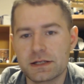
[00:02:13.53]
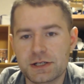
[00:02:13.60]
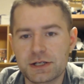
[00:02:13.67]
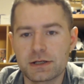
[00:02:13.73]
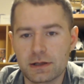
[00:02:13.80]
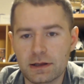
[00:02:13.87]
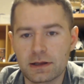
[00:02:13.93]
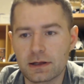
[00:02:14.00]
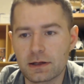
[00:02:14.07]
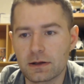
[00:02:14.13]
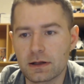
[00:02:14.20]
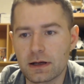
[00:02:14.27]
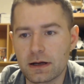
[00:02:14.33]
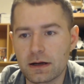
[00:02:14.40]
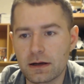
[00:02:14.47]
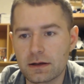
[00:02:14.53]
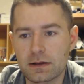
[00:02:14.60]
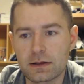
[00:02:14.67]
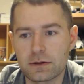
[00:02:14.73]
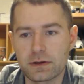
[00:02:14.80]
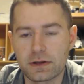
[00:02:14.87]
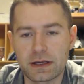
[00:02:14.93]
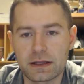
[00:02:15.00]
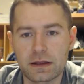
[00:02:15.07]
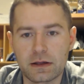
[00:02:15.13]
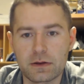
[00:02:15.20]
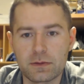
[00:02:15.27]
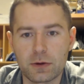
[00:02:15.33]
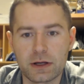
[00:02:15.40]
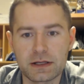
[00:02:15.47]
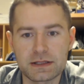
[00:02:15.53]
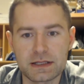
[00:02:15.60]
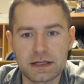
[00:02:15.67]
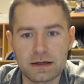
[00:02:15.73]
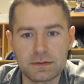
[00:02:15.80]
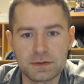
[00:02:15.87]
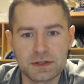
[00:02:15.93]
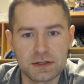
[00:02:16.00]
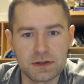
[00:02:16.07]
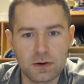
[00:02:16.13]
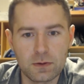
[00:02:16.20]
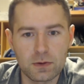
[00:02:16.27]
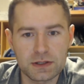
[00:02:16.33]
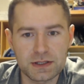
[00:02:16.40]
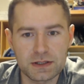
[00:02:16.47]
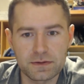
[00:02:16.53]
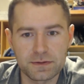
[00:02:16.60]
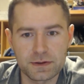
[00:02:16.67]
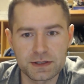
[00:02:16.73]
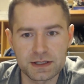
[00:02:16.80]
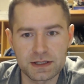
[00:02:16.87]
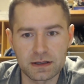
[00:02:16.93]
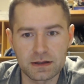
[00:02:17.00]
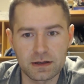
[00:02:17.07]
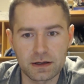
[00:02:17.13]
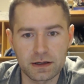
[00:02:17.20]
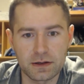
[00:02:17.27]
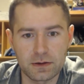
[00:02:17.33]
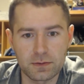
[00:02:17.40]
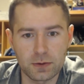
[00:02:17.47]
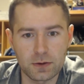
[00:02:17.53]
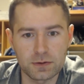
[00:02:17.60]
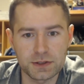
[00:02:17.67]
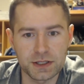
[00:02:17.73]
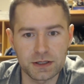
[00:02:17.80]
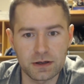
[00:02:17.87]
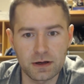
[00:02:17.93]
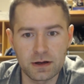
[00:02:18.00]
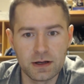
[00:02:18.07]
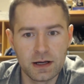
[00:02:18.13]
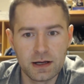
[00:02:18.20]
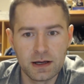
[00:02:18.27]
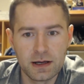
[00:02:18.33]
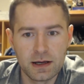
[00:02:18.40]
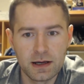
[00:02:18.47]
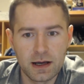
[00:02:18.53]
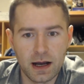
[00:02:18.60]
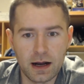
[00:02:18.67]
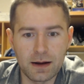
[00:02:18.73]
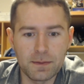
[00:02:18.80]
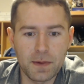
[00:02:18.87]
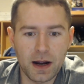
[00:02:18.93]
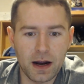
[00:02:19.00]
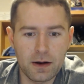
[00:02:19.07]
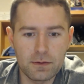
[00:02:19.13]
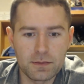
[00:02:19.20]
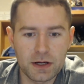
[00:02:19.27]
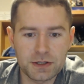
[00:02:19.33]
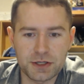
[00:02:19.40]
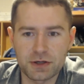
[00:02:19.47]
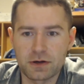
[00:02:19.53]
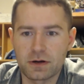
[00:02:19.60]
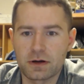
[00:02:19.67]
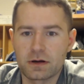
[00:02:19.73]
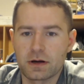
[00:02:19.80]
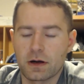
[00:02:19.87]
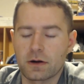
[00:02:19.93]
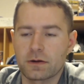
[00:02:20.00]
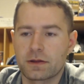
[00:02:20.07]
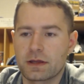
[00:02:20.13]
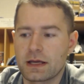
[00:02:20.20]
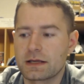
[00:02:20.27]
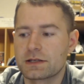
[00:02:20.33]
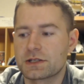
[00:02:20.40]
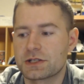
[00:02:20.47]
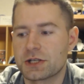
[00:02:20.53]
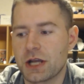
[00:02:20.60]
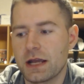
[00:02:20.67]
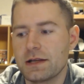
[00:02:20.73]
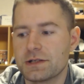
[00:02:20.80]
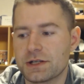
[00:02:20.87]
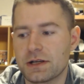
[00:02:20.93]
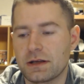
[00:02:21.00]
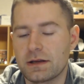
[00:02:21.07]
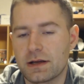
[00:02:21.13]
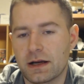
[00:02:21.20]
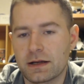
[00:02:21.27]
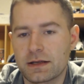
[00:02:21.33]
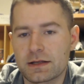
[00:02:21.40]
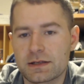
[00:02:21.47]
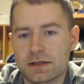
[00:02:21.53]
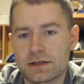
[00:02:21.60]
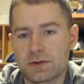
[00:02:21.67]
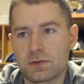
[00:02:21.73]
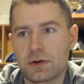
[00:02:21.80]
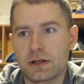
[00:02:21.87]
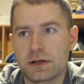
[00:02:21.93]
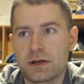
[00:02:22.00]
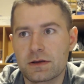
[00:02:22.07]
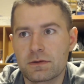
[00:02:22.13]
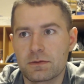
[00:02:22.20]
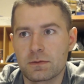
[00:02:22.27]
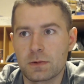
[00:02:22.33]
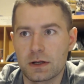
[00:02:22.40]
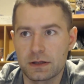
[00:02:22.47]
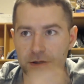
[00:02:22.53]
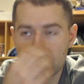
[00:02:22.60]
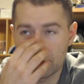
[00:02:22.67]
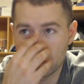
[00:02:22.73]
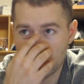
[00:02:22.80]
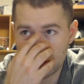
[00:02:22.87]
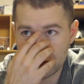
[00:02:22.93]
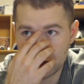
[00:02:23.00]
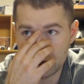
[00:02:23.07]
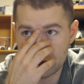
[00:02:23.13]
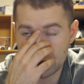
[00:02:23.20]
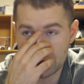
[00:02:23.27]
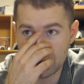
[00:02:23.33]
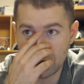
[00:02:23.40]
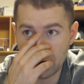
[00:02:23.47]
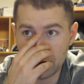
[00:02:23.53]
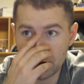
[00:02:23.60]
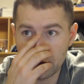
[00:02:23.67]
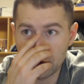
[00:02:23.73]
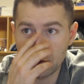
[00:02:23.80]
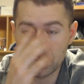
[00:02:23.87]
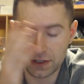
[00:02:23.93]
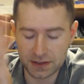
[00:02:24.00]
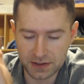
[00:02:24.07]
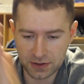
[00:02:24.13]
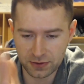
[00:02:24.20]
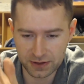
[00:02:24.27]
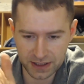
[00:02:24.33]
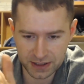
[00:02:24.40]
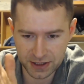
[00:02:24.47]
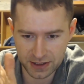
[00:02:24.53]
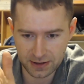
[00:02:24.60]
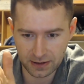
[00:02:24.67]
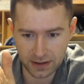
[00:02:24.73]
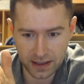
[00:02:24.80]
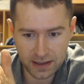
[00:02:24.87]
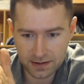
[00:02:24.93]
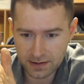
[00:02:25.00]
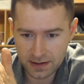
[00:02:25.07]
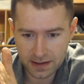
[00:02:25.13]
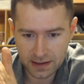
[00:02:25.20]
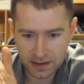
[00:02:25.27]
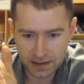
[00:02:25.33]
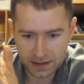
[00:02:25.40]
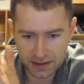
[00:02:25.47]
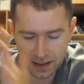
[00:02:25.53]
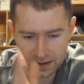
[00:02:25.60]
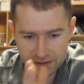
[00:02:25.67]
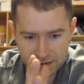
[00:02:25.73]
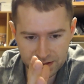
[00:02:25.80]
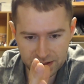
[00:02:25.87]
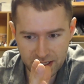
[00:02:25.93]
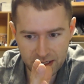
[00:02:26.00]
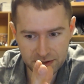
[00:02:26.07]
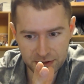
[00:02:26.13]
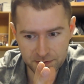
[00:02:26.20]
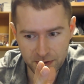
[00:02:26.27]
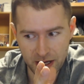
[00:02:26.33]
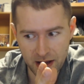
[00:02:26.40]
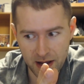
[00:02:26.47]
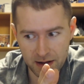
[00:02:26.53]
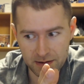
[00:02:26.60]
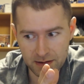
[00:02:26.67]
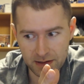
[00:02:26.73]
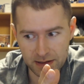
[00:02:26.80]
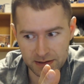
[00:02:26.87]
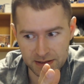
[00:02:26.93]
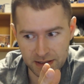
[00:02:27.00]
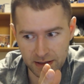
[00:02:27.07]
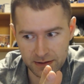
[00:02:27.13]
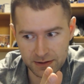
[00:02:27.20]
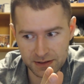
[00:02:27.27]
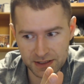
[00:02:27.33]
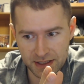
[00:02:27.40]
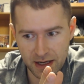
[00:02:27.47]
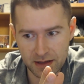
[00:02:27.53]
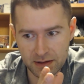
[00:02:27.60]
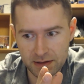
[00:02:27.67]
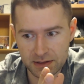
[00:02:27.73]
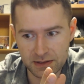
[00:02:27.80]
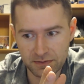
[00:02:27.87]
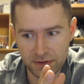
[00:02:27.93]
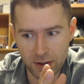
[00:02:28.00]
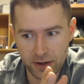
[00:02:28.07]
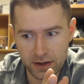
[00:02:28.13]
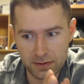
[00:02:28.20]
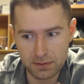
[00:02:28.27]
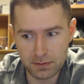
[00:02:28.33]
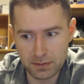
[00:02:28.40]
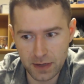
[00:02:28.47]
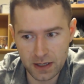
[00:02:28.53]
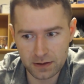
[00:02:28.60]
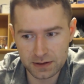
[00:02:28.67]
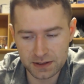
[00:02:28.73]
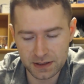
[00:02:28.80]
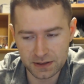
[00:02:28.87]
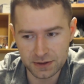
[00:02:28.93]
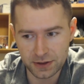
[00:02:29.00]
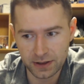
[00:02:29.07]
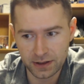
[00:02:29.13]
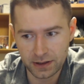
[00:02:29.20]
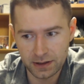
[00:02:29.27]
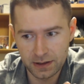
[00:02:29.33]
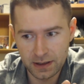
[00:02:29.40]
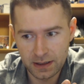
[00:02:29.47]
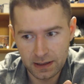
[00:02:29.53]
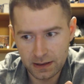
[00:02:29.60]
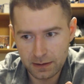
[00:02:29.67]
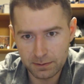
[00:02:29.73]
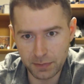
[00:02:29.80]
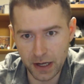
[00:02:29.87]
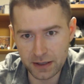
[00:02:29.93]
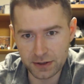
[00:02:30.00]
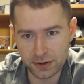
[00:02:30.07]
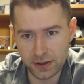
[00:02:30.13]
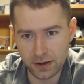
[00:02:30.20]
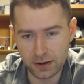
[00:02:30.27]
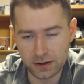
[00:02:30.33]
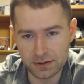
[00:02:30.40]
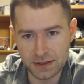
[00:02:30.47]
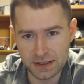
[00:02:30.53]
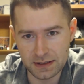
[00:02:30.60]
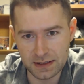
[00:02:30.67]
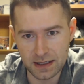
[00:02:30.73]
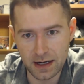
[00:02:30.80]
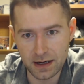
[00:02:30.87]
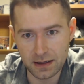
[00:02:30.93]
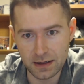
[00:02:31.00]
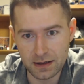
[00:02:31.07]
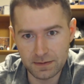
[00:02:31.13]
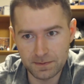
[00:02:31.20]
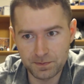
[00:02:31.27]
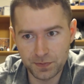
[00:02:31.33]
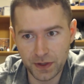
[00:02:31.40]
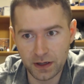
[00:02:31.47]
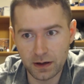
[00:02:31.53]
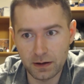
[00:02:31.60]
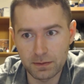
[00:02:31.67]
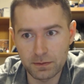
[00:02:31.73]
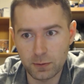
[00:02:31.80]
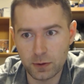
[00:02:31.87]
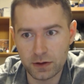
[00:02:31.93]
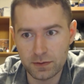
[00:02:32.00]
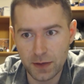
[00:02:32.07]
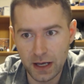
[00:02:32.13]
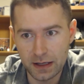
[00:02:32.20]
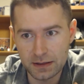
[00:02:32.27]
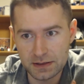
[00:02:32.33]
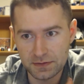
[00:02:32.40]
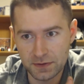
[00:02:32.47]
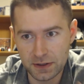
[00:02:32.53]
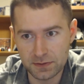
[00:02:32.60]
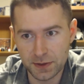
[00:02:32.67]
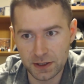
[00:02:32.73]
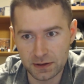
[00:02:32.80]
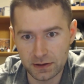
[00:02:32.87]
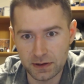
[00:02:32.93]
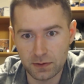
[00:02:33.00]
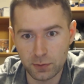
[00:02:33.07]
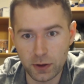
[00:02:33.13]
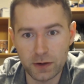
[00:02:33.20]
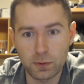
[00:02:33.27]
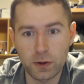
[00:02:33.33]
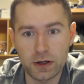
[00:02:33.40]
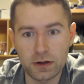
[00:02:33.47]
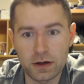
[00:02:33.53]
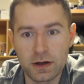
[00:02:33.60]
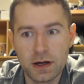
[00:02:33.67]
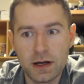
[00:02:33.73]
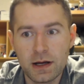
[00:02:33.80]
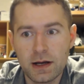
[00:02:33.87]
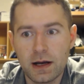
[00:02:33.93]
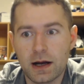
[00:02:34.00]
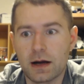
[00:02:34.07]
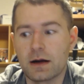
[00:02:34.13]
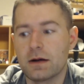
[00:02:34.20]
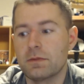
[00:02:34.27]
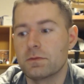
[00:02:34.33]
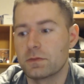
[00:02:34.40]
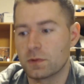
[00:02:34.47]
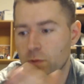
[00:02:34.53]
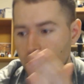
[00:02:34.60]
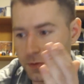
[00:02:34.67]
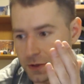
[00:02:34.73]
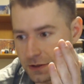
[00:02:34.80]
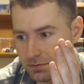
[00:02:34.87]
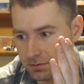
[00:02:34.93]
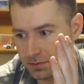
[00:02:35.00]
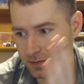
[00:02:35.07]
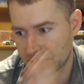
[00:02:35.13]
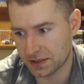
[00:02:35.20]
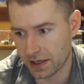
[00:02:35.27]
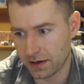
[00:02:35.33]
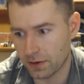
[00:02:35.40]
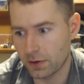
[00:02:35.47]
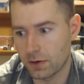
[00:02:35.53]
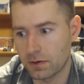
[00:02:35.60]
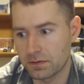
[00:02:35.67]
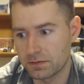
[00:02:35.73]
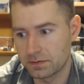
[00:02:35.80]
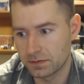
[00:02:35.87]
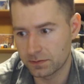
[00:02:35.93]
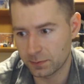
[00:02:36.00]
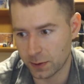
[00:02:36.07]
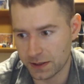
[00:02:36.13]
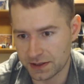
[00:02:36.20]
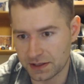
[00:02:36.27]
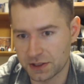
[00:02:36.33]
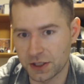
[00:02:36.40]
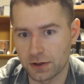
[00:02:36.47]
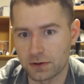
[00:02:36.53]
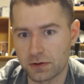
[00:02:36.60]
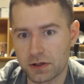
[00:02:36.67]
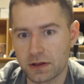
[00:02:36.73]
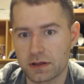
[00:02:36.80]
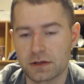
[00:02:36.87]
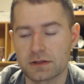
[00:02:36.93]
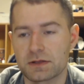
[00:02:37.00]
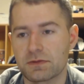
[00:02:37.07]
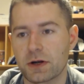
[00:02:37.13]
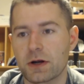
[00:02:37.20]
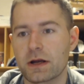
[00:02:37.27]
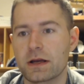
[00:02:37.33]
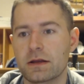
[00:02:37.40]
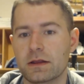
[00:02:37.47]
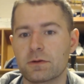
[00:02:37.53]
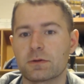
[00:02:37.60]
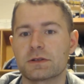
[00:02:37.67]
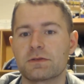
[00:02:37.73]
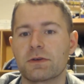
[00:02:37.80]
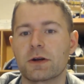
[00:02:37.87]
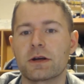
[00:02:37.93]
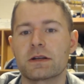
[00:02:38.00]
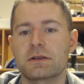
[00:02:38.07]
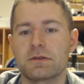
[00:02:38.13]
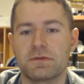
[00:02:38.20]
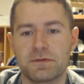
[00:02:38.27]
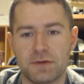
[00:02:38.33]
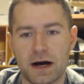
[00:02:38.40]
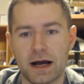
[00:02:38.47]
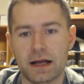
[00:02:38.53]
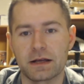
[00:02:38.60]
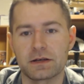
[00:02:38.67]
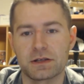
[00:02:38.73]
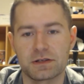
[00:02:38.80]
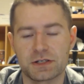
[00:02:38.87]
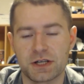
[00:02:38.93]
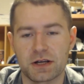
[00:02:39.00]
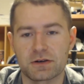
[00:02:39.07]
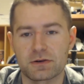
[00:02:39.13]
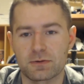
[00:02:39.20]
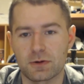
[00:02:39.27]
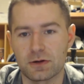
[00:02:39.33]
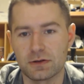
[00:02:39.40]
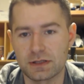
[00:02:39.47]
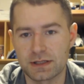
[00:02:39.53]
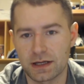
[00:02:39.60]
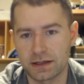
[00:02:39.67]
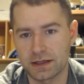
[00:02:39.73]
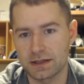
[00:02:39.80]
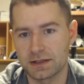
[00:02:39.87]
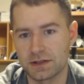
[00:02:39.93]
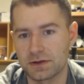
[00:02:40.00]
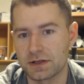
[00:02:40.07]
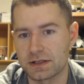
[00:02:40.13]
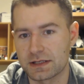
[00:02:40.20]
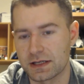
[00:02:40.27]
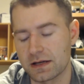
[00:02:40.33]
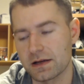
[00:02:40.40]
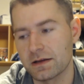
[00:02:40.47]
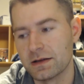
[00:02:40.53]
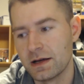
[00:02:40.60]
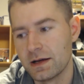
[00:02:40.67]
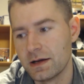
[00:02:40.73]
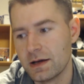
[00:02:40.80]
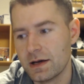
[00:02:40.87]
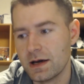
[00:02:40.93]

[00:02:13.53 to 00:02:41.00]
each little thing that he brings up. So, what's the first thing that I could approach here? How much are things changing, I guess, is a really, really good question to start. You know, because traditionally, to understand Japan is to understand that it's a very male-centric, patriarchal society, where the man is fundamentally the breadwinner. The women stay at home, raise the children. There was very defined gender roles, I guess you could say,